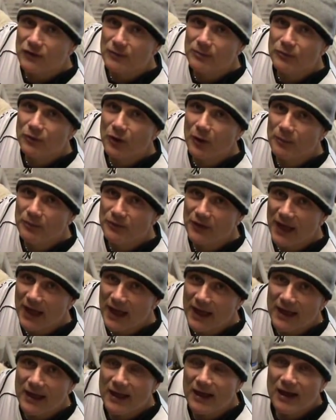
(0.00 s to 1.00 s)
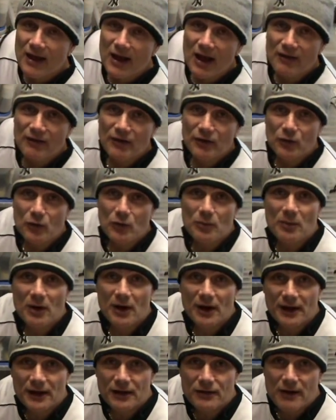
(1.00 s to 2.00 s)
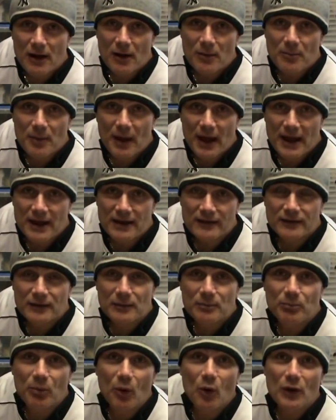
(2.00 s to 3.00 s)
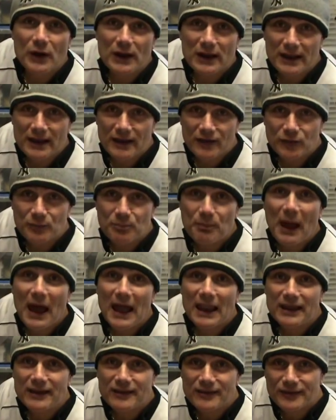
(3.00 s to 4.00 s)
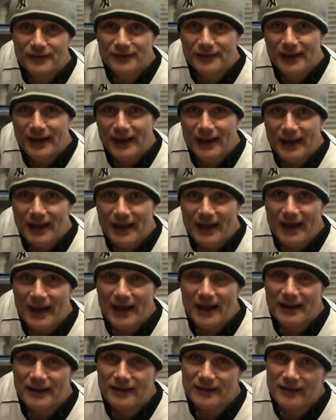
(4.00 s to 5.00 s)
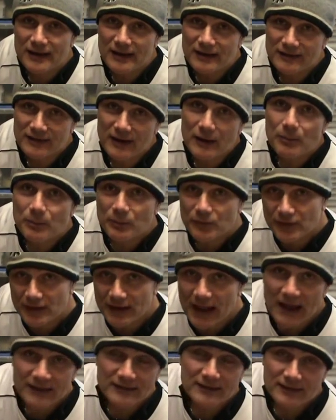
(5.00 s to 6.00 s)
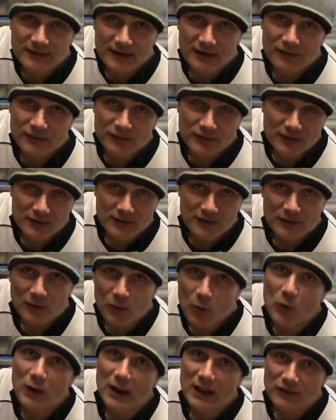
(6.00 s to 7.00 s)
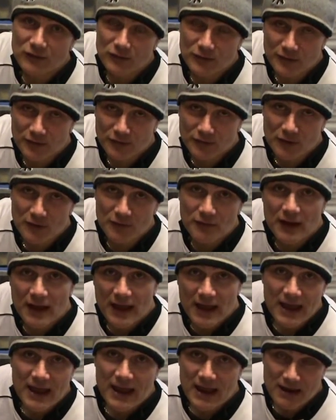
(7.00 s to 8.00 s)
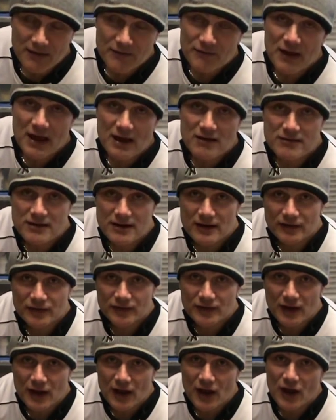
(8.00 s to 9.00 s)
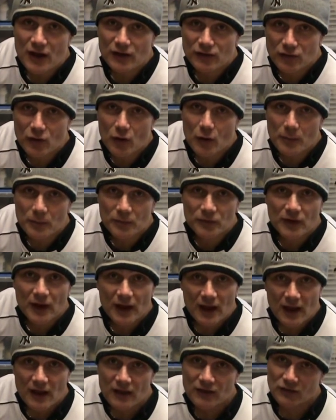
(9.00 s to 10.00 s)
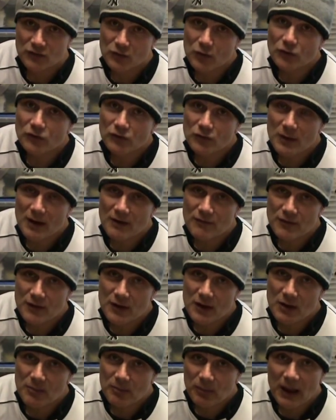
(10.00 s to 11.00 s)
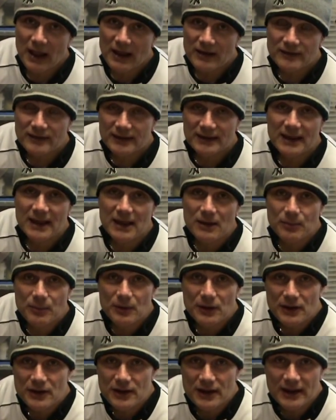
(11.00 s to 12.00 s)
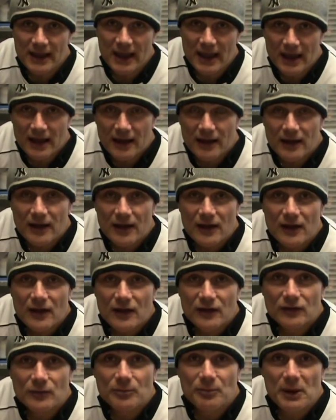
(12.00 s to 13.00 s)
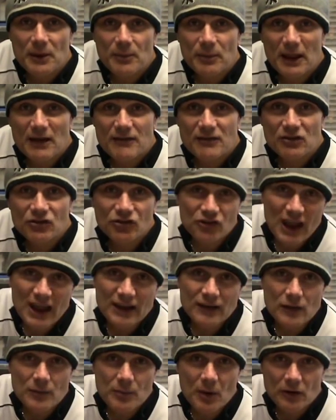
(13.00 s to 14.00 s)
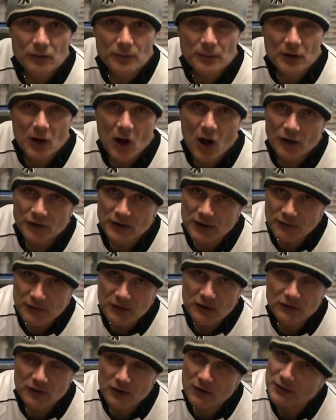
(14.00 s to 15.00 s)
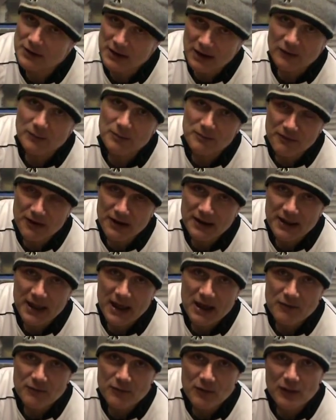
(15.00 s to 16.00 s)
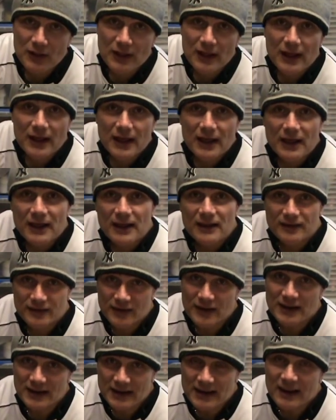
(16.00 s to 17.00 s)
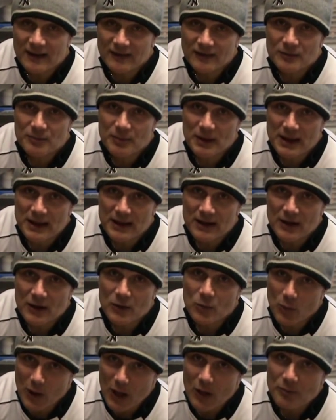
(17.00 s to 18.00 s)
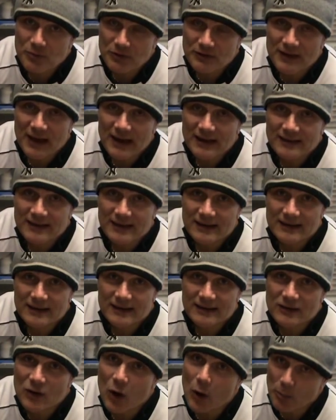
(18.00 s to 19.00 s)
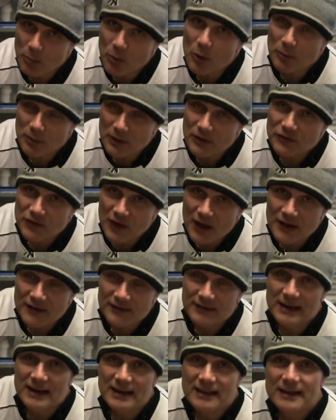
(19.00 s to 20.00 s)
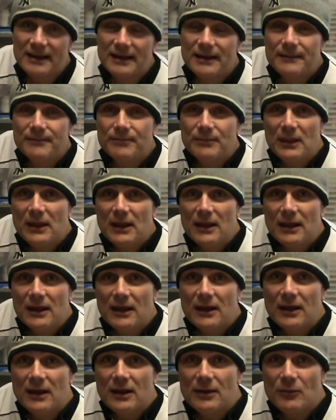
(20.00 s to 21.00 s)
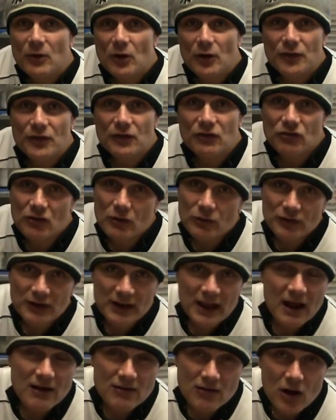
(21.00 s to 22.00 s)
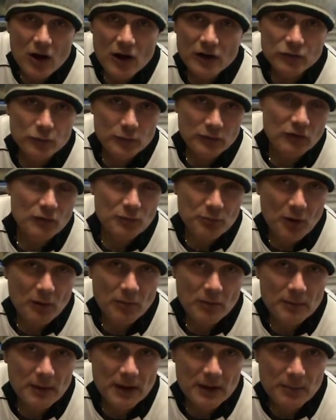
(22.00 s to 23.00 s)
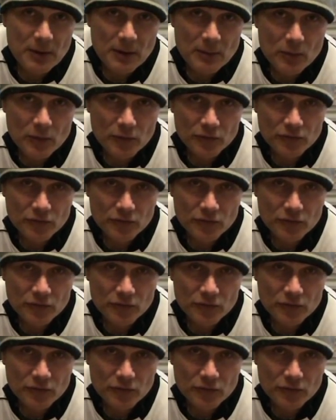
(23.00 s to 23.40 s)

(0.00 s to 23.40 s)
some tubs there. I've got all my ground bait, boilies, pellets and uh, dips and additives and all that sort of stuff in various uh, tubs. It's good to have a, a, place to keep your gear. Some people have a shed at the bottom of the garden. If you do, you need to be very careful. It certainly needs to be uh, well protected and not publicised either. Um, others use a garage, which is probably a bit